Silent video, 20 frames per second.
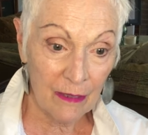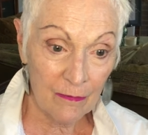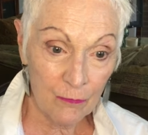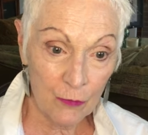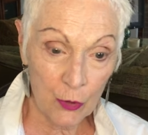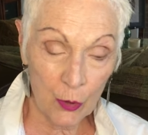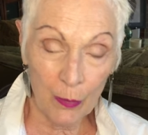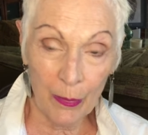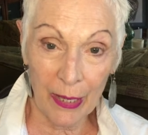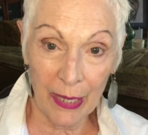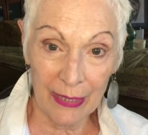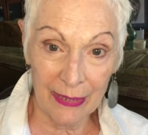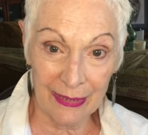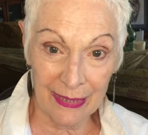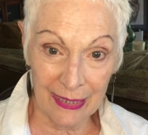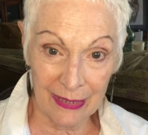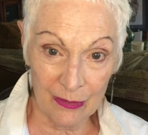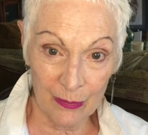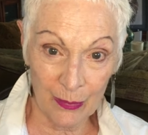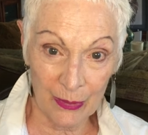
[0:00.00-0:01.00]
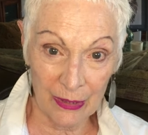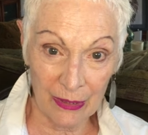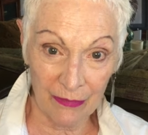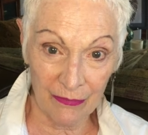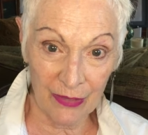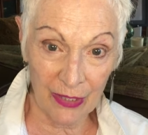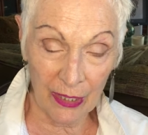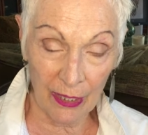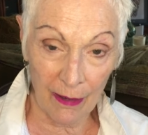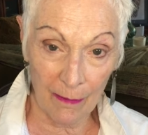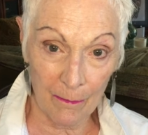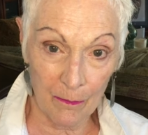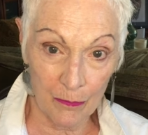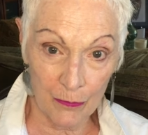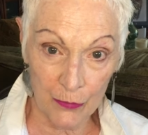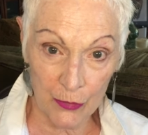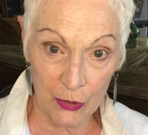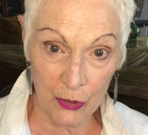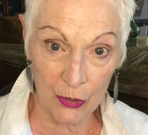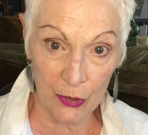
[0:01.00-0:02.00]
Joe Biden has been living up
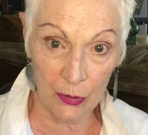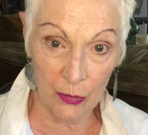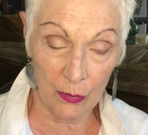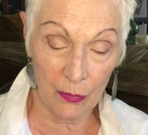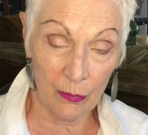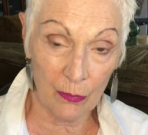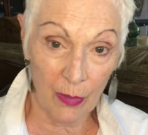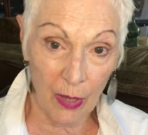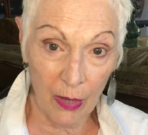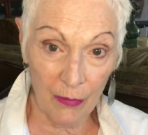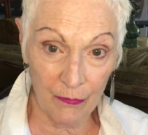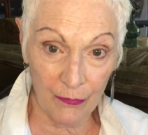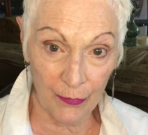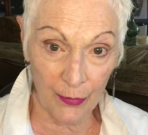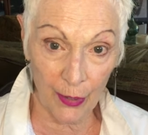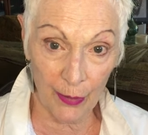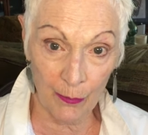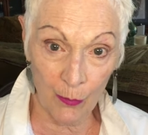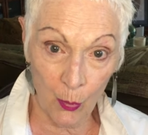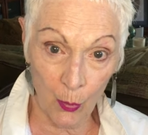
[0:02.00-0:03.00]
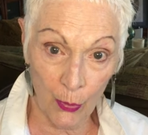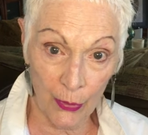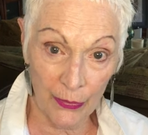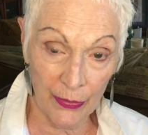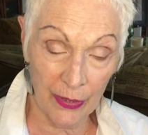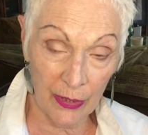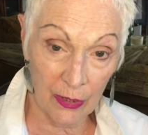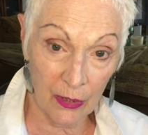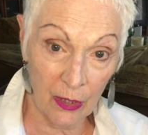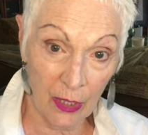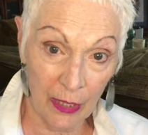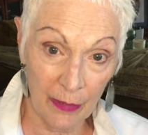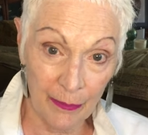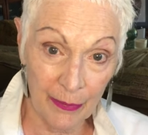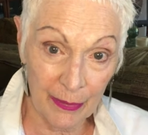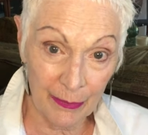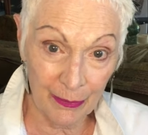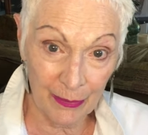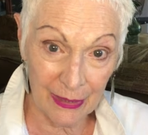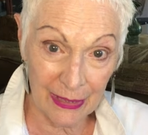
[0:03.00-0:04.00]
to far more than a lot of
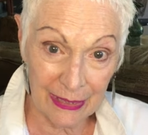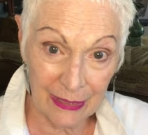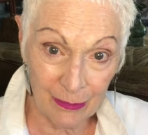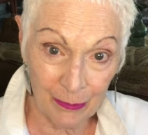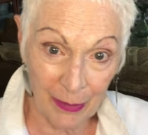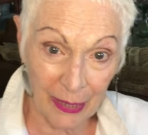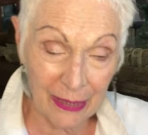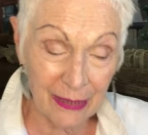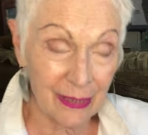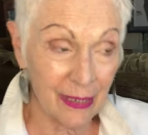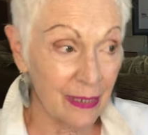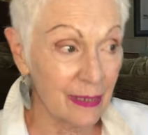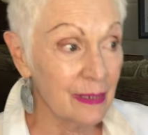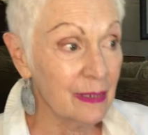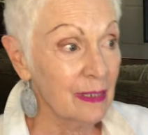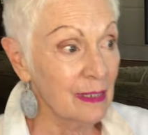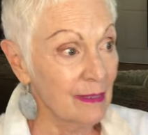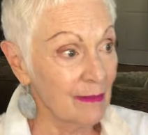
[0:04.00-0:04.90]
people expected.